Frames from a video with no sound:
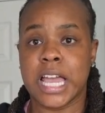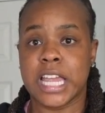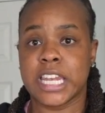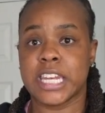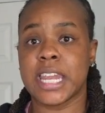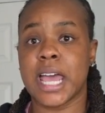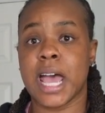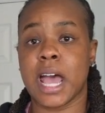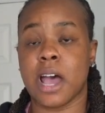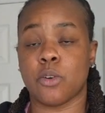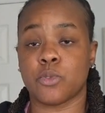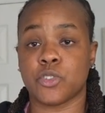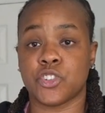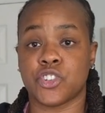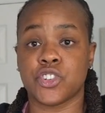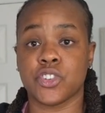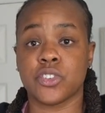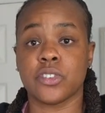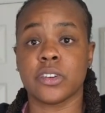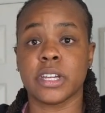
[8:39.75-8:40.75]
Now,
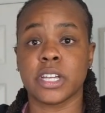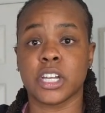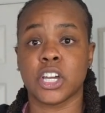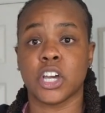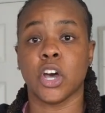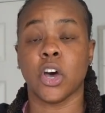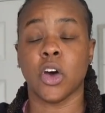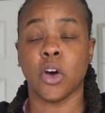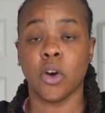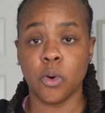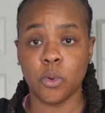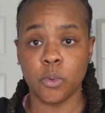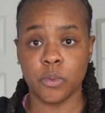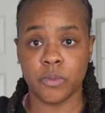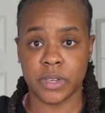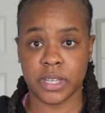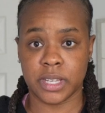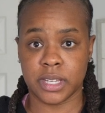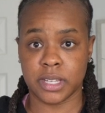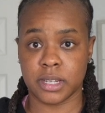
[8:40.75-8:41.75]
during
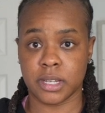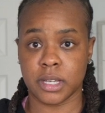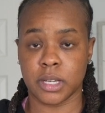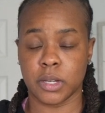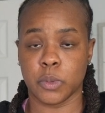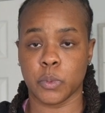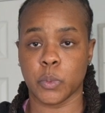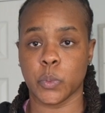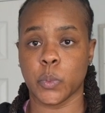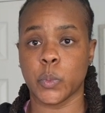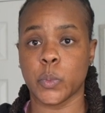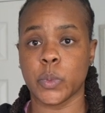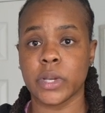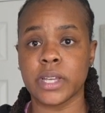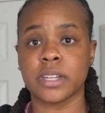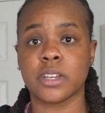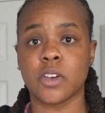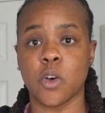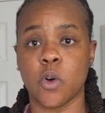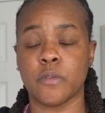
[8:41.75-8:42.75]
COVID,
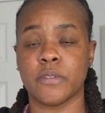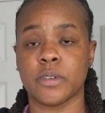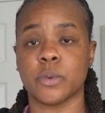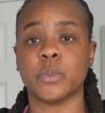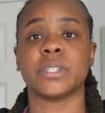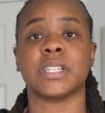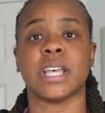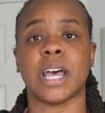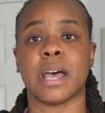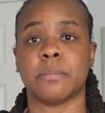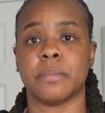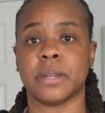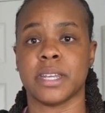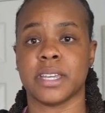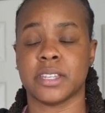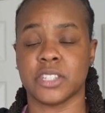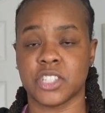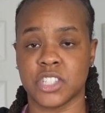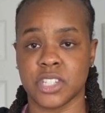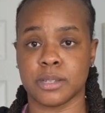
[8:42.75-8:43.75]
when COVID was
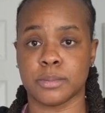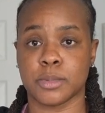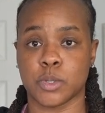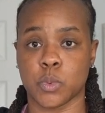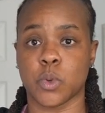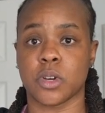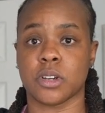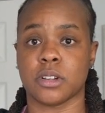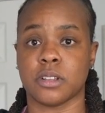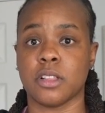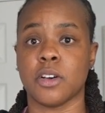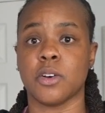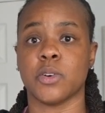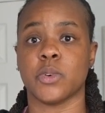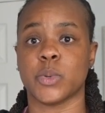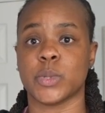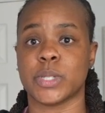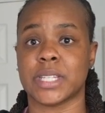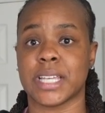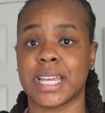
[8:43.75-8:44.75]
happening and gyms were
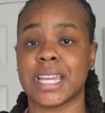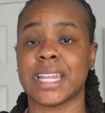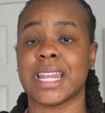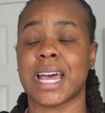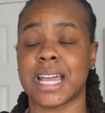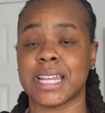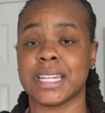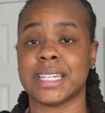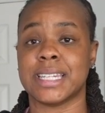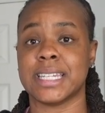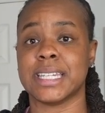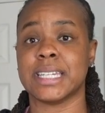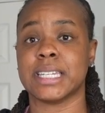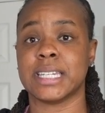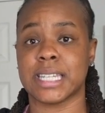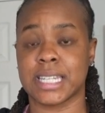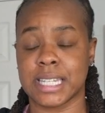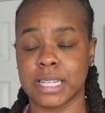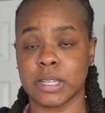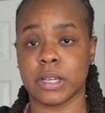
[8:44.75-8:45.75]
closed, and I
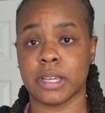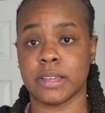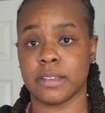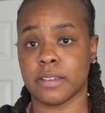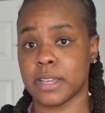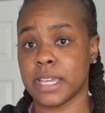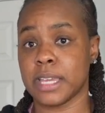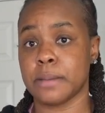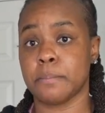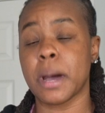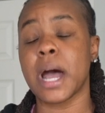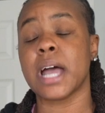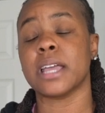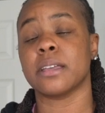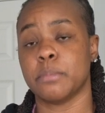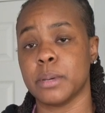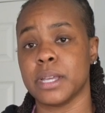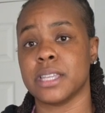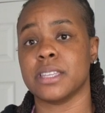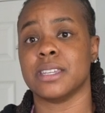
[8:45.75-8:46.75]
did, in my
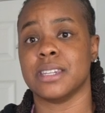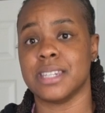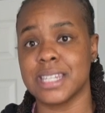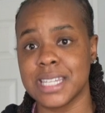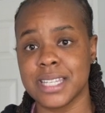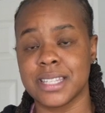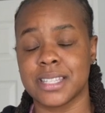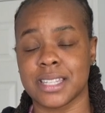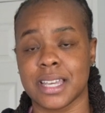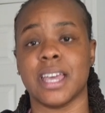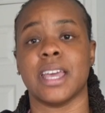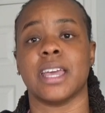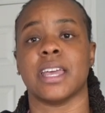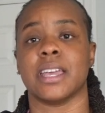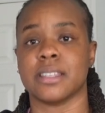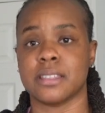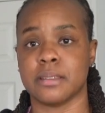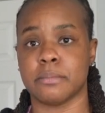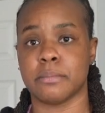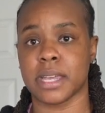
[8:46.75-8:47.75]
opinion, need to
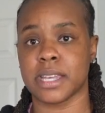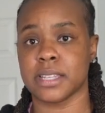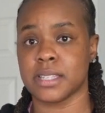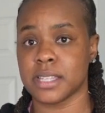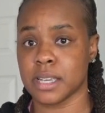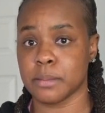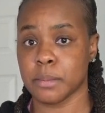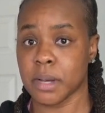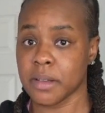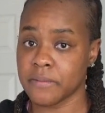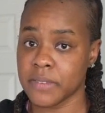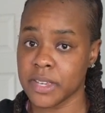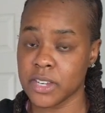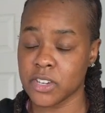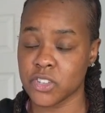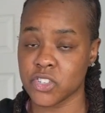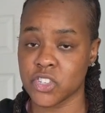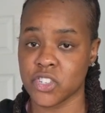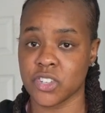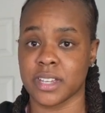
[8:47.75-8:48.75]
hang to maintain my
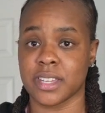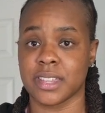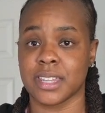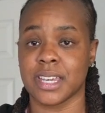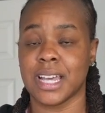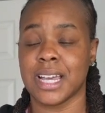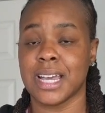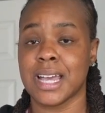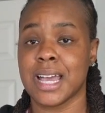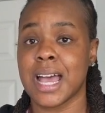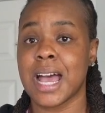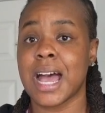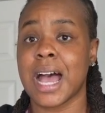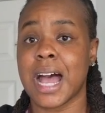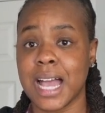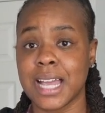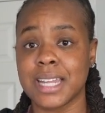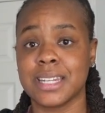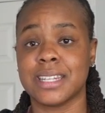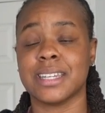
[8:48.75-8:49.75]
finger strength,
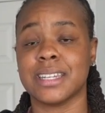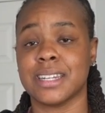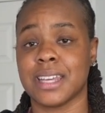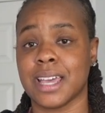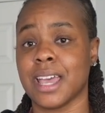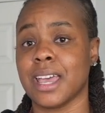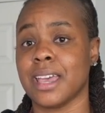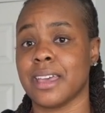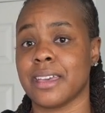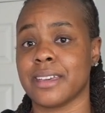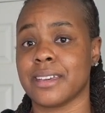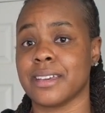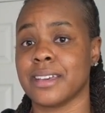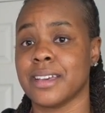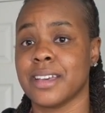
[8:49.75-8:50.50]
I did hang,